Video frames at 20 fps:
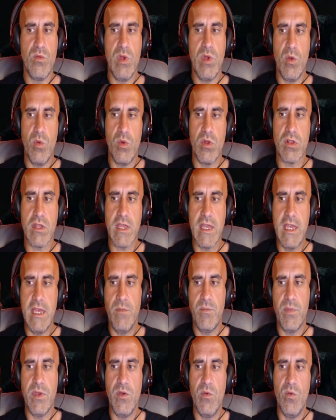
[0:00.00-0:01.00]
We will
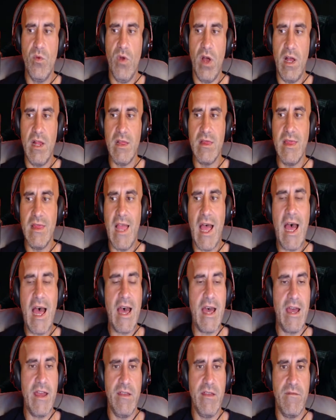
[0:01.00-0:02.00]
keep you
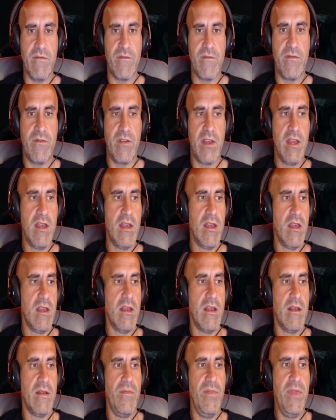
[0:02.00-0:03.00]
alive.
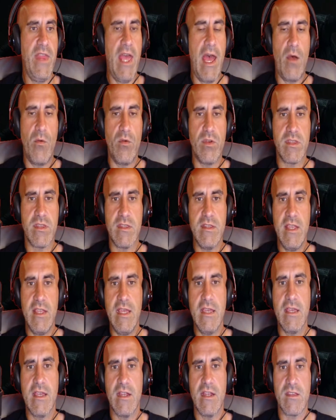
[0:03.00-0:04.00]
That was
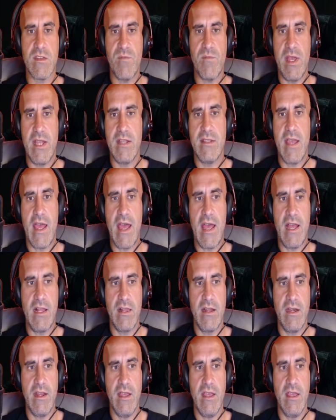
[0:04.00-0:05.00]
Negan's
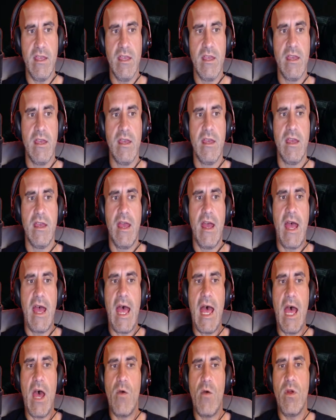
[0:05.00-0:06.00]
mentality.
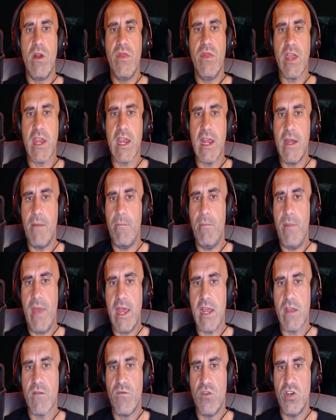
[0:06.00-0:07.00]
How are they going to
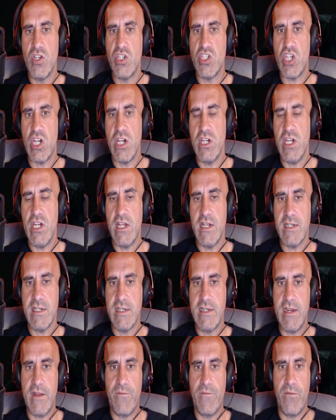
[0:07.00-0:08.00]
make Virginia
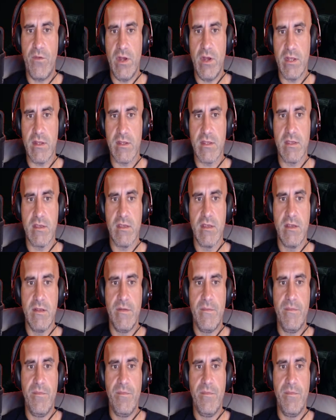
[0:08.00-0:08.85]
different?